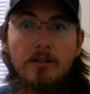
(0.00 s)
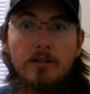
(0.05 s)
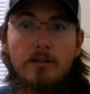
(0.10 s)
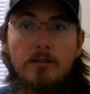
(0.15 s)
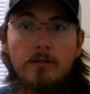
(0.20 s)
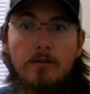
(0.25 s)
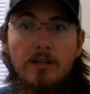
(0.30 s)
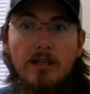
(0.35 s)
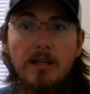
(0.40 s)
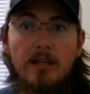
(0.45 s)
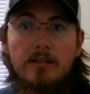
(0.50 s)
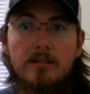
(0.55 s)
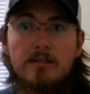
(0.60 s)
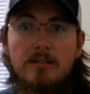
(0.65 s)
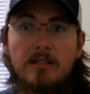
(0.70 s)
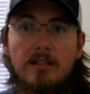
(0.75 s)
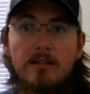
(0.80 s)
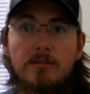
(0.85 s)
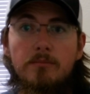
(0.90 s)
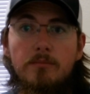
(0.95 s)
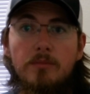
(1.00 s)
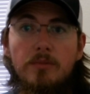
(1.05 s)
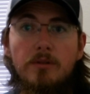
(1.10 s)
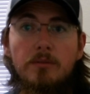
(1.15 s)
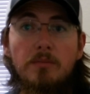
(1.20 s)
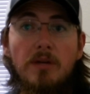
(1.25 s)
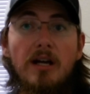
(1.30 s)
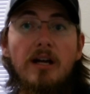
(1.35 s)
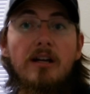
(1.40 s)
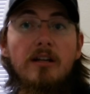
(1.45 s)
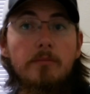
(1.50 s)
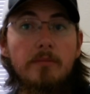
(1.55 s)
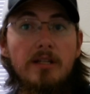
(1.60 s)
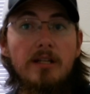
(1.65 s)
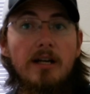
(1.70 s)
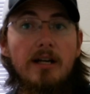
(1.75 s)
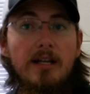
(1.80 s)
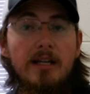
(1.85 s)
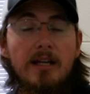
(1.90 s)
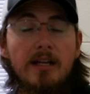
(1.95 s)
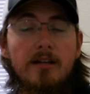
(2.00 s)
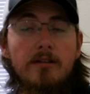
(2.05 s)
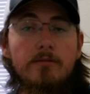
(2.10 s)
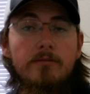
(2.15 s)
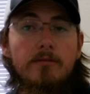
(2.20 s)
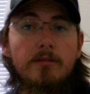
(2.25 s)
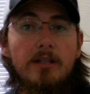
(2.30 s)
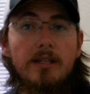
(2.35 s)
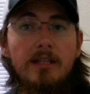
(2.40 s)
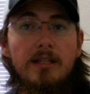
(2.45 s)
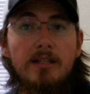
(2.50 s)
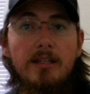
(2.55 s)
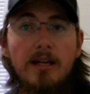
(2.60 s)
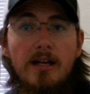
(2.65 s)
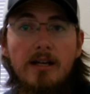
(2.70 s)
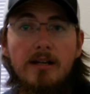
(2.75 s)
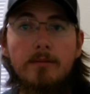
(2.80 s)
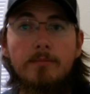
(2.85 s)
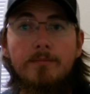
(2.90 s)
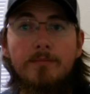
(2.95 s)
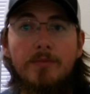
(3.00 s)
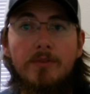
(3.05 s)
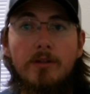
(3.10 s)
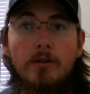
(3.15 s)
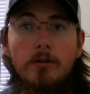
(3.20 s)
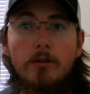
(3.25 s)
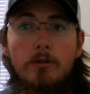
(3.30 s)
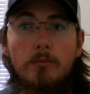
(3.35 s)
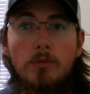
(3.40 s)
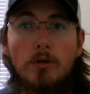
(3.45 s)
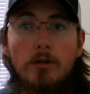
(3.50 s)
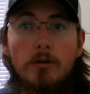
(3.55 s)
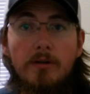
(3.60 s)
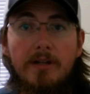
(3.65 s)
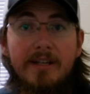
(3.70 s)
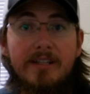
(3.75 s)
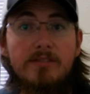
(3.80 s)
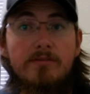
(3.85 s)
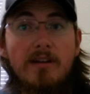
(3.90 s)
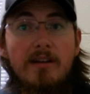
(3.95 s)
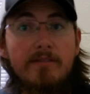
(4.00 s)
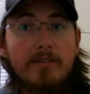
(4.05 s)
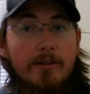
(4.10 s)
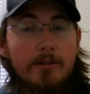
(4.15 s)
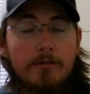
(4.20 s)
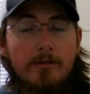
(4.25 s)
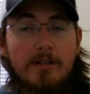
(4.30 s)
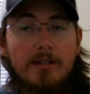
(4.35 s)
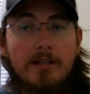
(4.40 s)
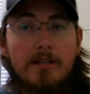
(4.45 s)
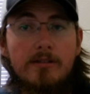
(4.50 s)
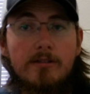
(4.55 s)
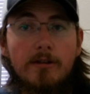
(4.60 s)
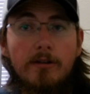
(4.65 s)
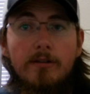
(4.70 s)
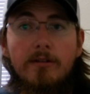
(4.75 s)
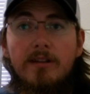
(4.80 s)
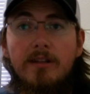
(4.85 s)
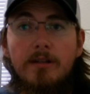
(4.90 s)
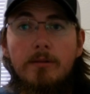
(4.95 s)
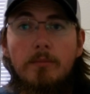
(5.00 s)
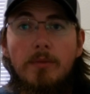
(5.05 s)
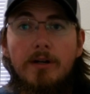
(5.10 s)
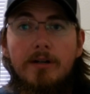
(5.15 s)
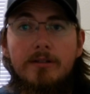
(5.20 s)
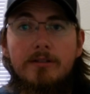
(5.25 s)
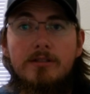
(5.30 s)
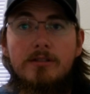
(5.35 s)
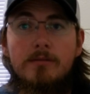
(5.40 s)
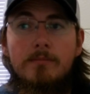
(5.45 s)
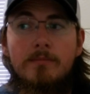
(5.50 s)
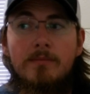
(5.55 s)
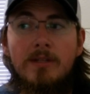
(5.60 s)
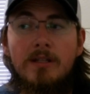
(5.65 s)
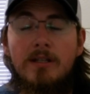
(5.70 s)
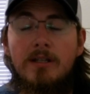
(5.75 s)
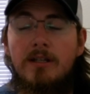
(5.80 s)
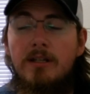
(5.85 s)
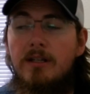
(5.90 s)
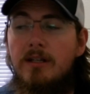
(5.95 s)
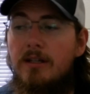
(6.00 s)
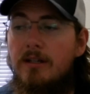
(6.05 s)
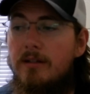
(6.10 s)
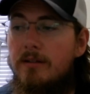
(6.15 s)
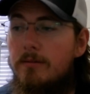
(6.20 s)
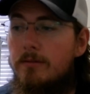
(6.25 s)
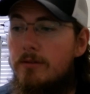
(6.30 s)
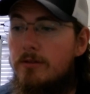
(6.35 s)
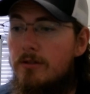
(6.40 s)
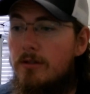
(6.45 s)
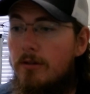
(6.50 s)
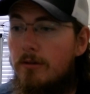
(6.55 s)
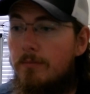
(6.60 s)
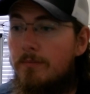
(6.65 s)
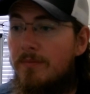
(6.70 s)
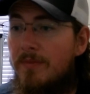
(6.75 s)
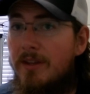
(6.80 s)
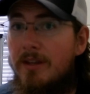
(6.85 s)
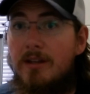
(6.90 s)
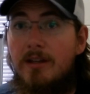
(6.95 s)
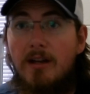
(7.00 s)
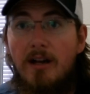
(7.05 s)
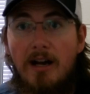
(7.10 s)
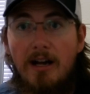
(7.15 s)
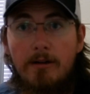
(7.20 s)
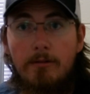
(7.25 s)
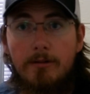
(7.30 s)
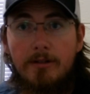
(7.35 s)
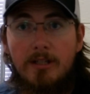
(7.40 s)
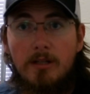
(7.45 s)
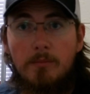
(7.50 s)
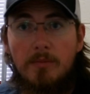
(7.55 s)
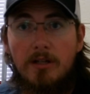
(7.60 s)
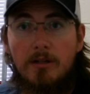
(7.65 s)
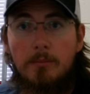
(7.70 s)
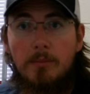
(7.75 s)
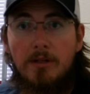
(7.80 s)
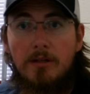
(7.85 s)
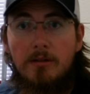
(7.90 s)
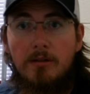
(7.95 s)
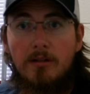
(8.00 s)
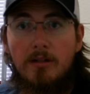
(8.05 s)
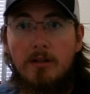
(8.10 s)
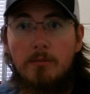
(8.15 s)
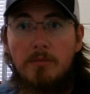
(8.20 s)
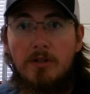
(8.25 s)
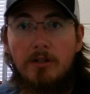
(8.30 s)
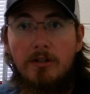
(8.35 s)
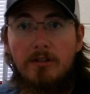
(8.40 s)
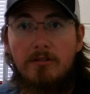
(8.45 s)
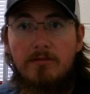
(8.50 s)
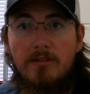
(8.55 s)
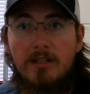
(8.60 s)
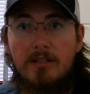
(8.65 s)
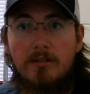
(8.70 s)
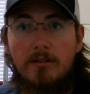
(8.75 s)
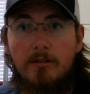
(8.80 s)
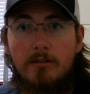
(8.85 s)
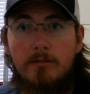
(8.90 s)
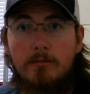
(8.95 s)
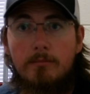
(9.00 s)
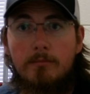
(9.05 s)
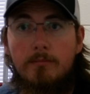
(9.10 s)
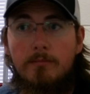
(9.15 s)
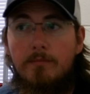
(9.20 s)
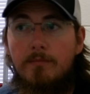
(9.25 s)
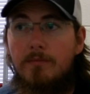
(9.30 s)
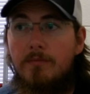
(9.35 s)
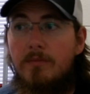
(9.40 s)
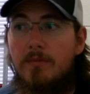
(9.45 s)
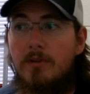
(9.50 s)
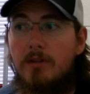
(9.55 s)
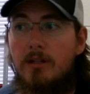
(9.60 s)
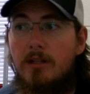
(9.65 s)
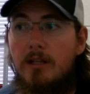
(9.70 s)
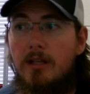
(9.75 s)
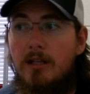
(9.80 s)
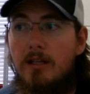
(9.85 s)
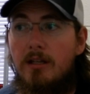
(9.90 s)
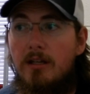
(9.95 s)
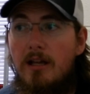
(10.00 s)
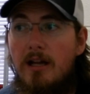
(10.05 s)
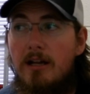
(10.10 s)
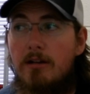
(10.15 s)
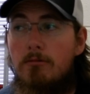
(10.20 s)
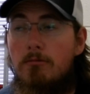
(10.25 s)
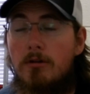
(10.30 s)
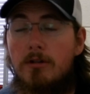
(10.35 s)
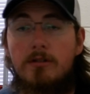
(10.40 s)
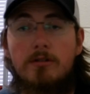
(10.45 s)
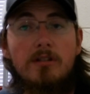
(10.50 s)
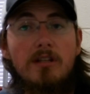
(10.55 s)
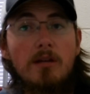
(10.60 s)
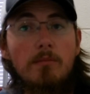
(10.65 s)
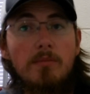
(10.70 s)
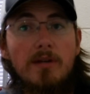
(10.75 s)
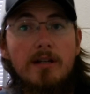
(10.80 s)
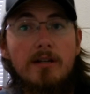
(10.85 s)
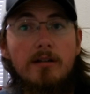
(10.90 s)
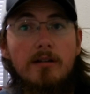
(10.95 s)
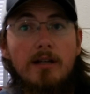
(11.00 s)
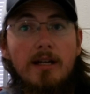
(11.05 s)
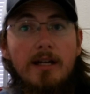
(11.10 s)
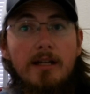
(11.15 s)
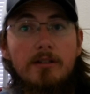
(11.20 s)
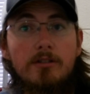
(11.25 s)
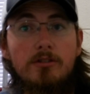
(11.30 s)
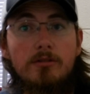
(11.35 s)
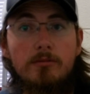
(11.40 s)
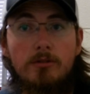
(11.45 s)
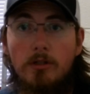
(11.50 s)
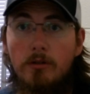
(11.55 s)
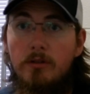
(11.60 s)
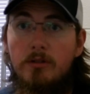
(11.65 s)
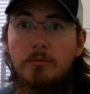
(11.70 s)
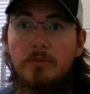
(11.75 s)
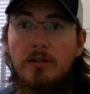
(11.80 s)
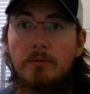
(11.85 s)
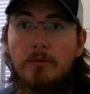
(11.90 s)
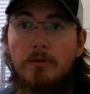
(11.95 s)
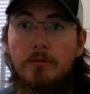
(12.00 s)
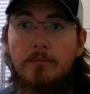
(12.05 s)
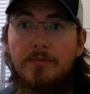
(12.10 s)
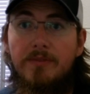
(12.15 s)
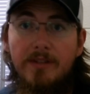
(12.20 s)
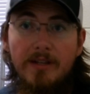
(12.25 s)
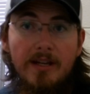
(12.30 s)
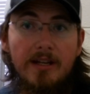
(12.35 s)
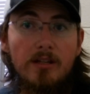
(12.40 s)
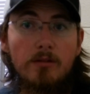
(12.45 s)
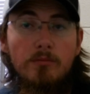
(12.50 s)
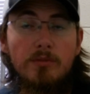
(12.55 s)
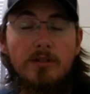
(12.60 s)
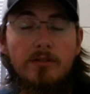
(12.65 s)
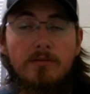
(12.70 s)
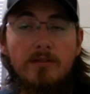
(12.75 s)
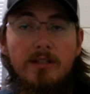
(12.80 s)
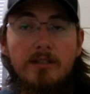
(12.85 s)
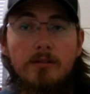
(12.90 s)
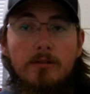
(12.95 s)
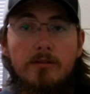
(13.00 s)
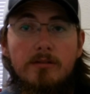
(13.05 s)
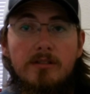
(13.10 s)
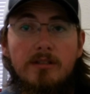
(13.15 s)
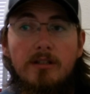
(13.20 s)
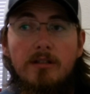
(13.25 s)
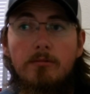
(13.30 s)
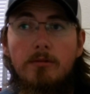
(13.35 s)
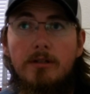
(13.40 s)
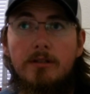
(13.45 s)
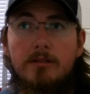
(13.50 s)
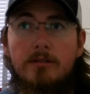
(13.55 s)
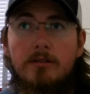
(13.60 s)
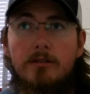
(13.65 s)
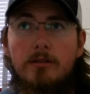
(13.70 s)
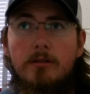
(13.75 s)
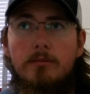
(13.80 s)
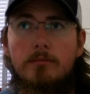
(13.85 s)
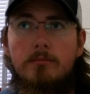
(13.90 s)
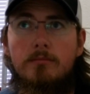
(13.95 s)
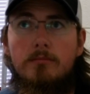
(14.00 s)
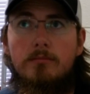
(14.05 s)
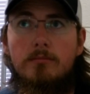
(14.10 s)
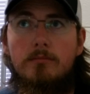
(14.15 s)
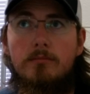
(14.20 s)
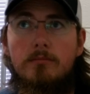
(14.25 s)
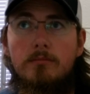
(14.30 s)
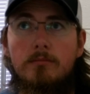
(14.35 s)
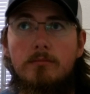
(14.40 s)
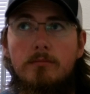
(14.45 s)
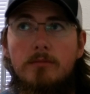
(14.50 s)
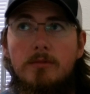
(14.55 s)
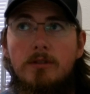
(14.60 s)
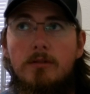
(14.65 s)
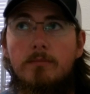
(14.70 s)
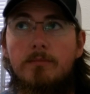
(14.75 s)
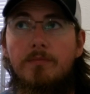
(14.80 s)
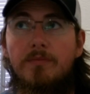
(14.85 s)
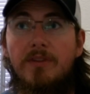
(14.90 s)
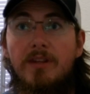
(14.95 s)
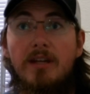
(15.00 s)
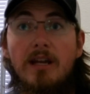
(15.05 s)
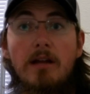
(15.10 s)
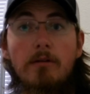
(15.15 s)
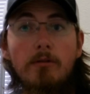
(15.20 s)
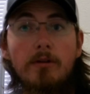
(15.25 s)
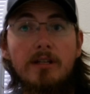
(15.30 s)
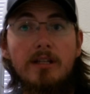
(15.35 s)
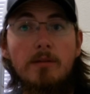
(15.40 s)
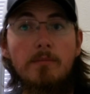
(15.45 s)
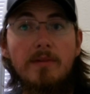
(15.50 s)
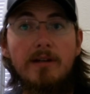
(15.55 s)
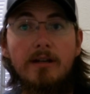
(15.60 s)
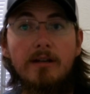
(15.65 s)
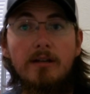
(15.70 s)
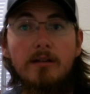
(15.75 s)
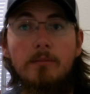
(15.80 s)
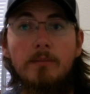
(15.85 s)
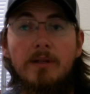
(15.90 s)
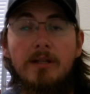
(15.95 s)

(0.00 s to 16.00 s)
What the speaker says: You can't see it, but behind me I have a Holybro X500 that's currently in parts. So, I want to get better at building VTOL, and I want to get better at showing people that I can build VTOLs, and I want to get better